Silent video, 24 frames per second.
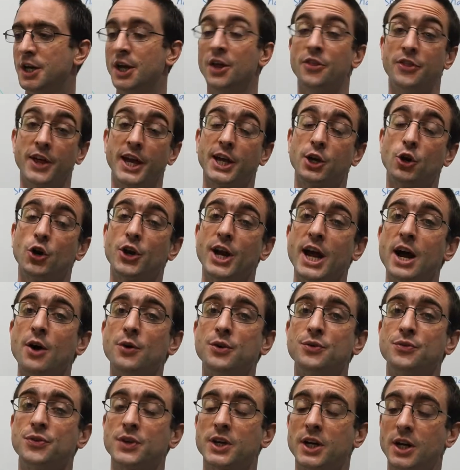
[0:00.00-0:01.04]
They got out
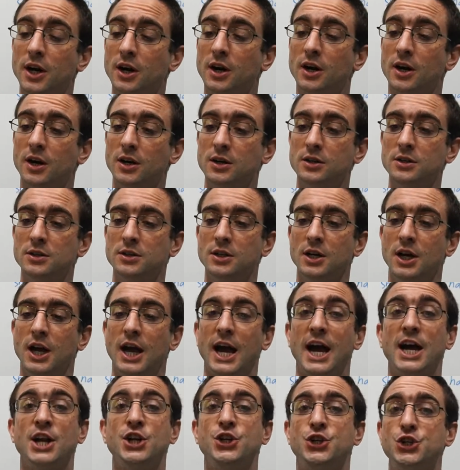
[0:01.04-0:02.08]
of the car
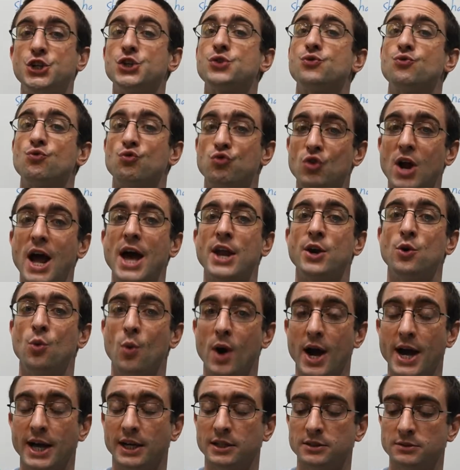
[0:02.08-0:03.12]
and just ran
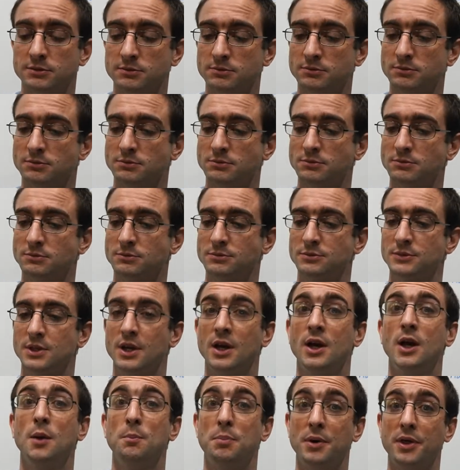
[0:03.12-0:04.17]
away.
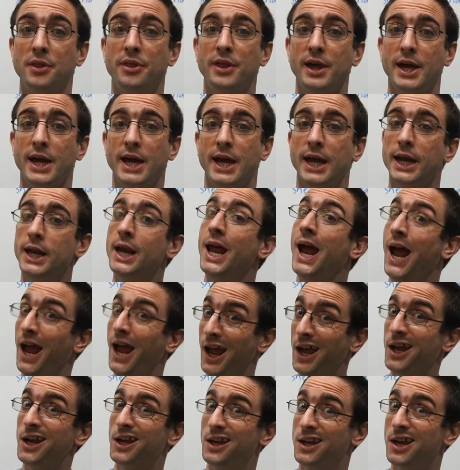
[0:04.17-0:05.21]
But
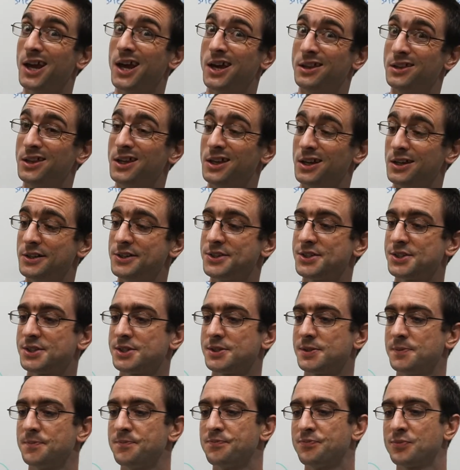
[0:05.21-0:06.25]
then, get
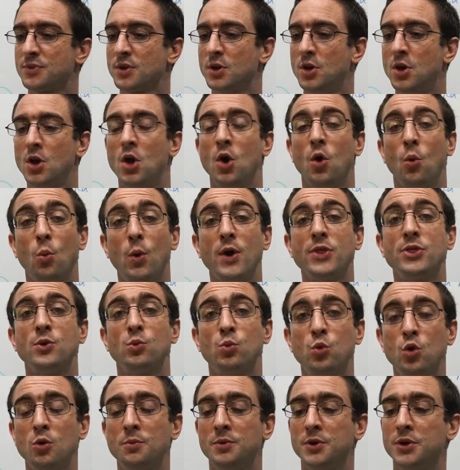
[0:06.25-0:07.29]
this, when the
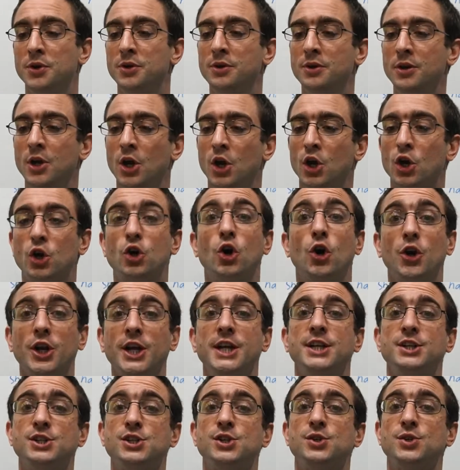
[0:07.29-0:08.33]
woman got
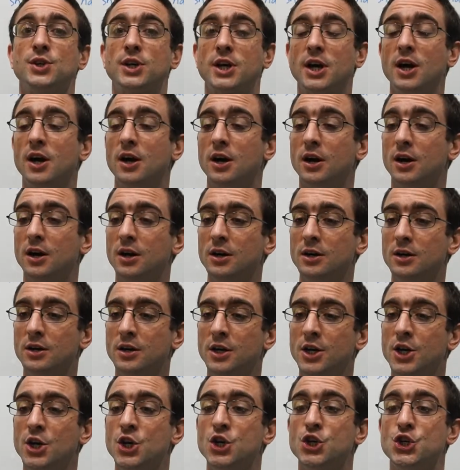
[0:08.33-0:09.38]
into the car,
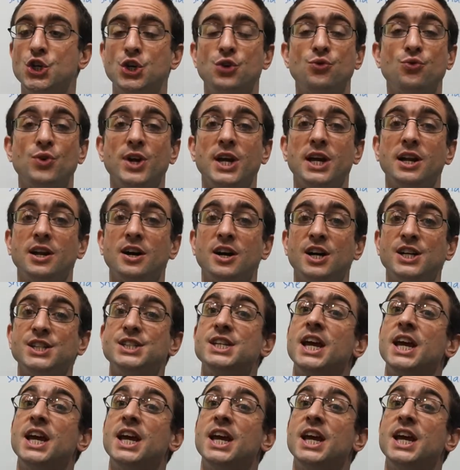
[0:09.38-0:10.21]
she realised